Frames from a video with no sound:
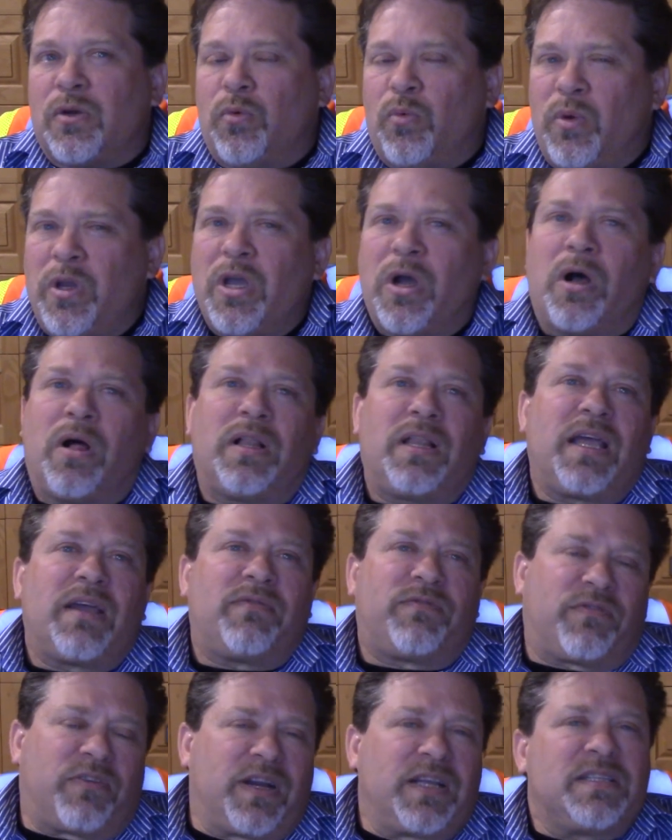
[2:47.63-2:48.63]
we all
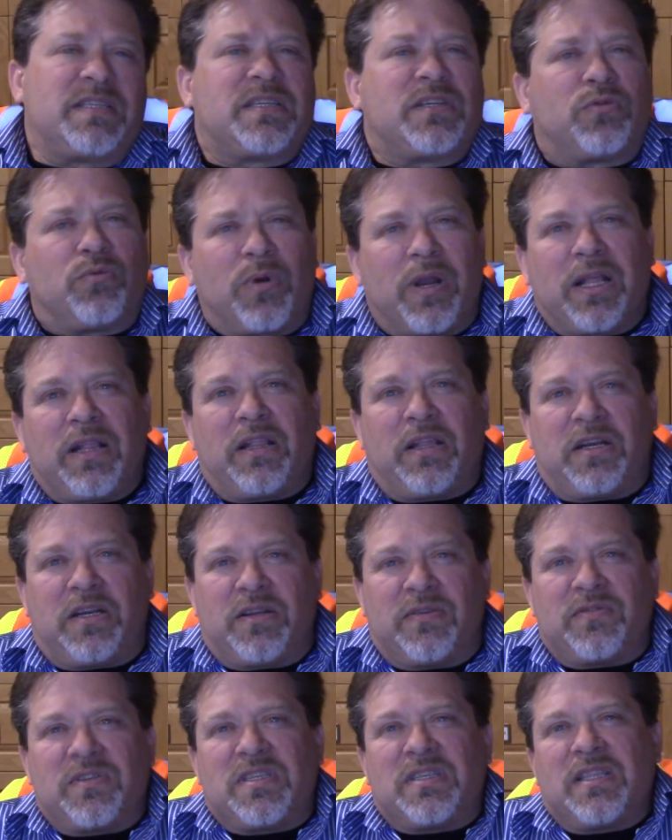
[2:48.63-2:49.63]
have friends and
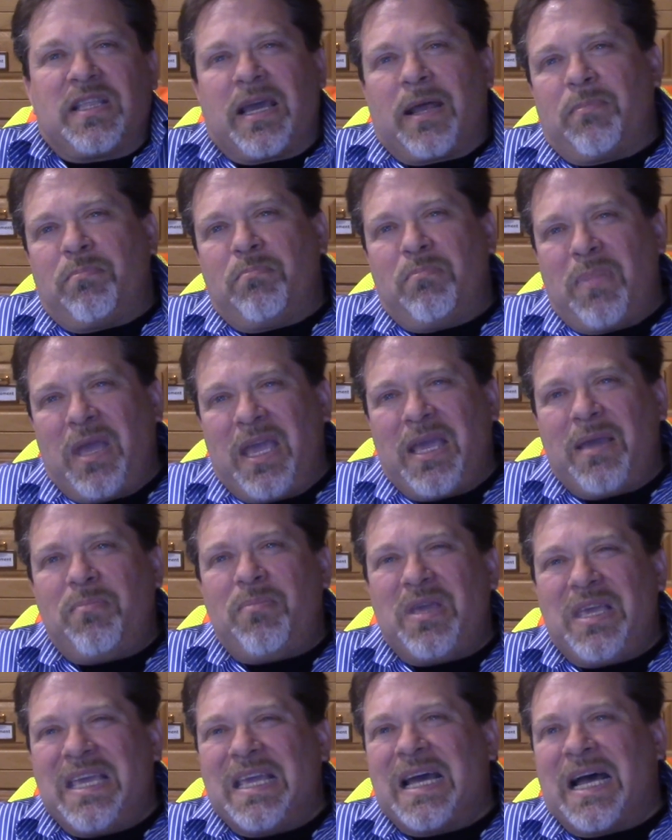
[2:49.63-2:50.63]
relatives that may
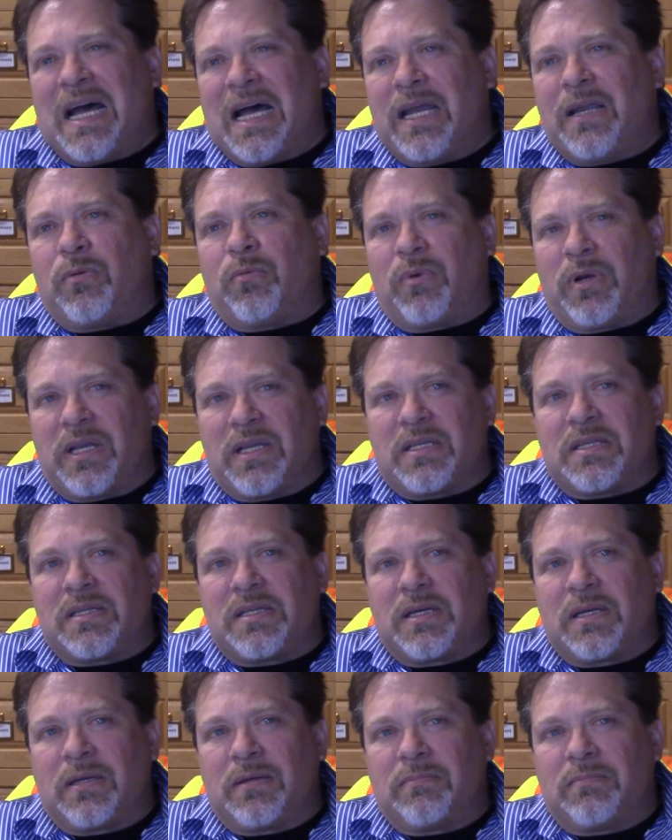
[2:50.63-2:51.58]
be high risk.